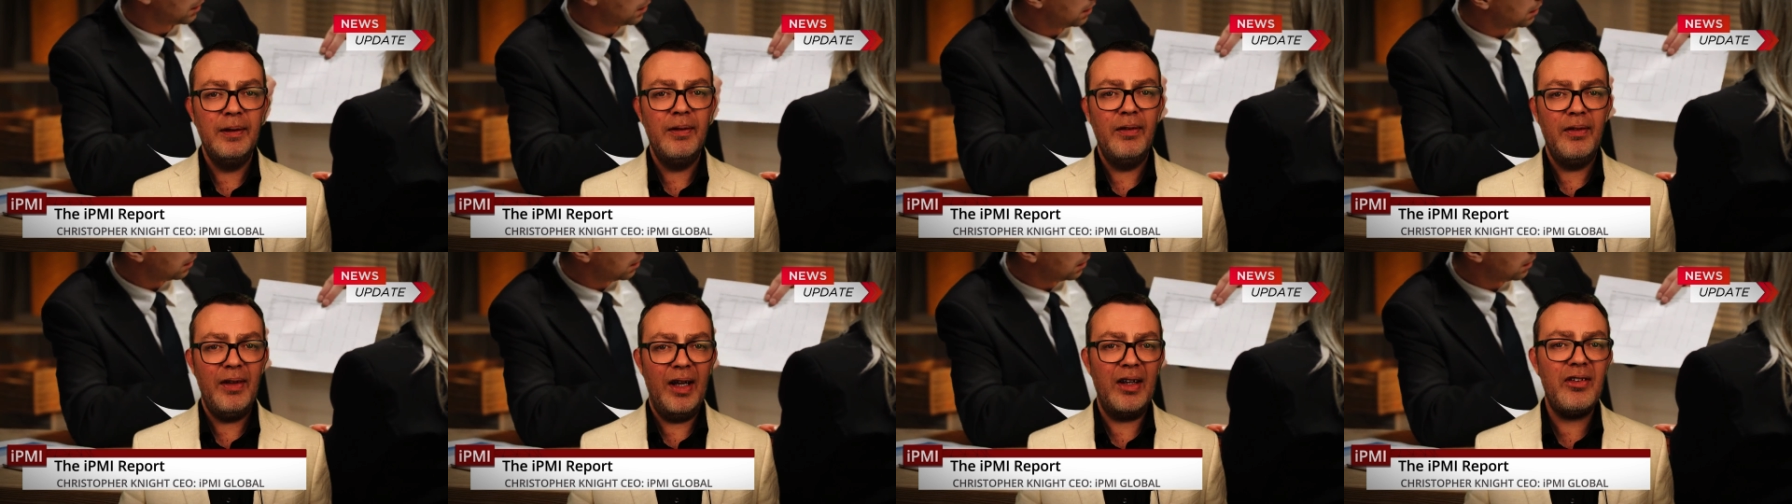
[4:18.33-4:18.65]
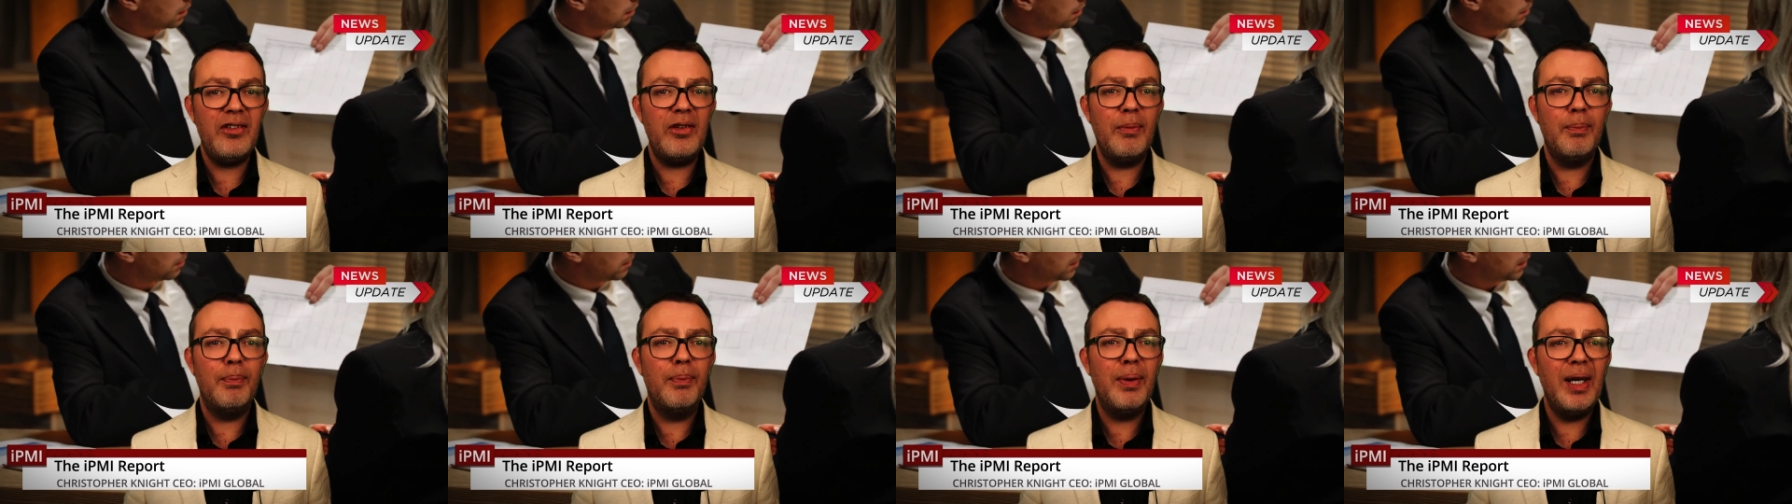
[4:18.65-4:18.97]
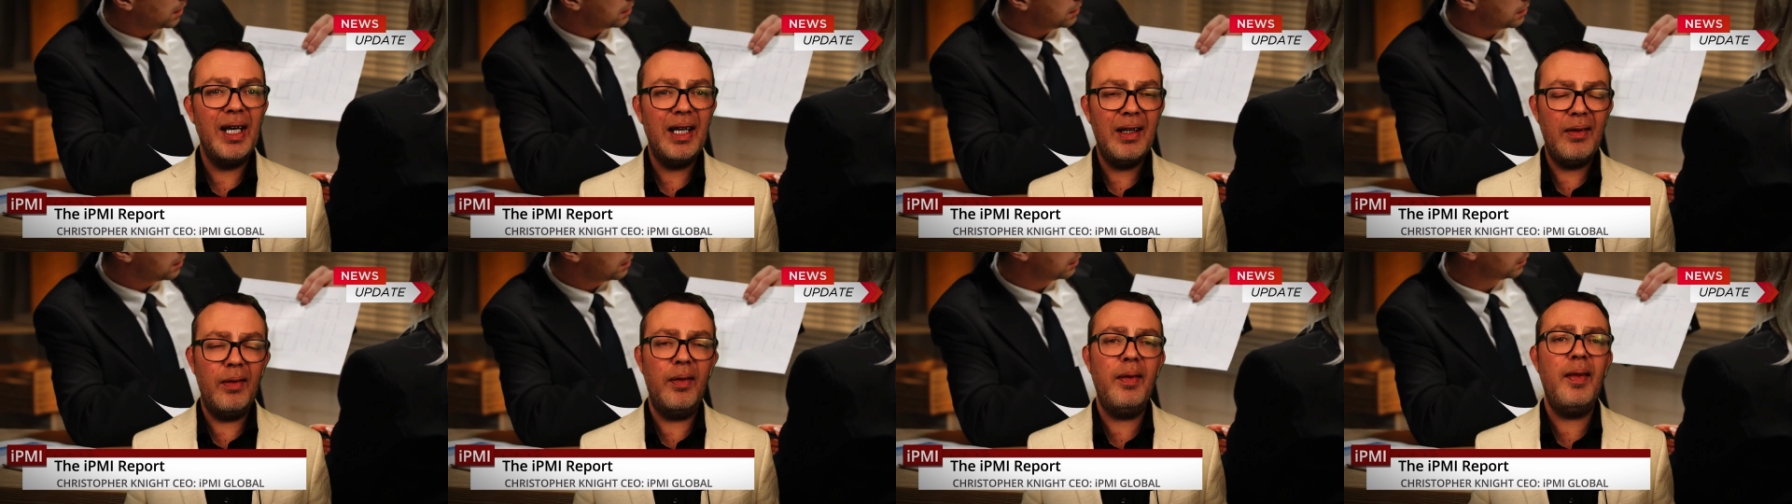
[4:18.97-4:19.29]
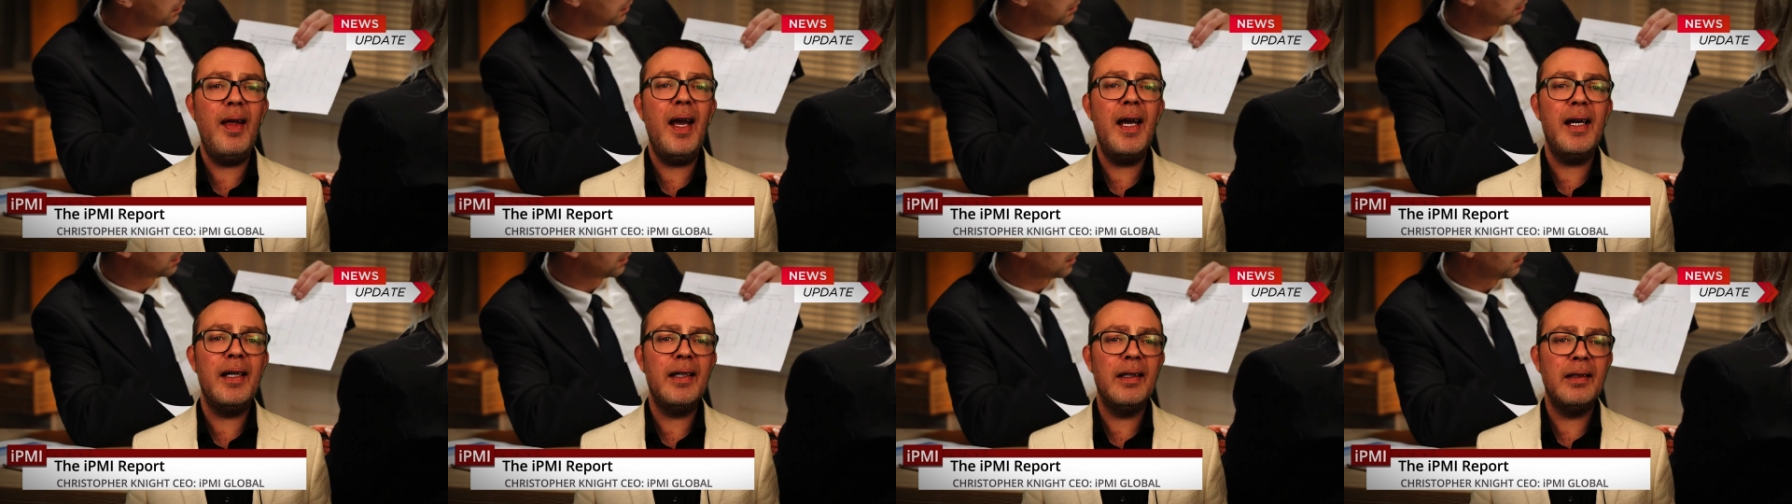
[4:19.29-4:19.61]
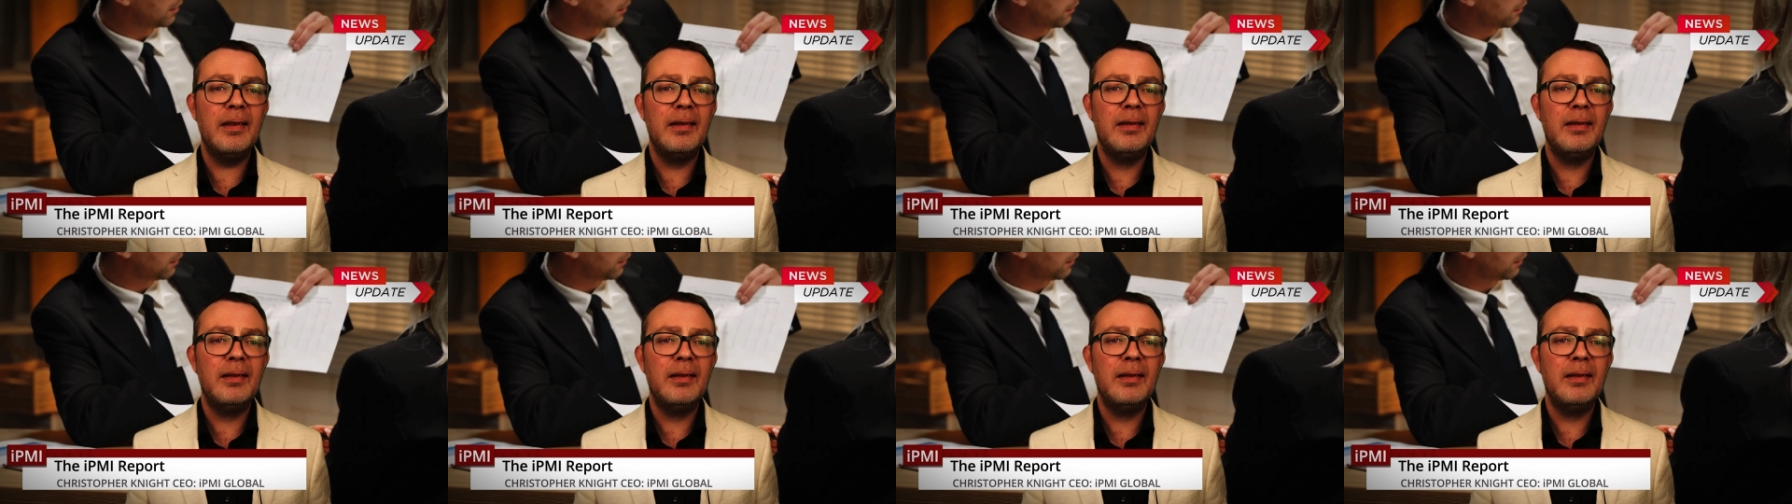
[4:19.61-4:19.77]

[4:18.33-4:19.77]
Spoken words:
That's a big thing.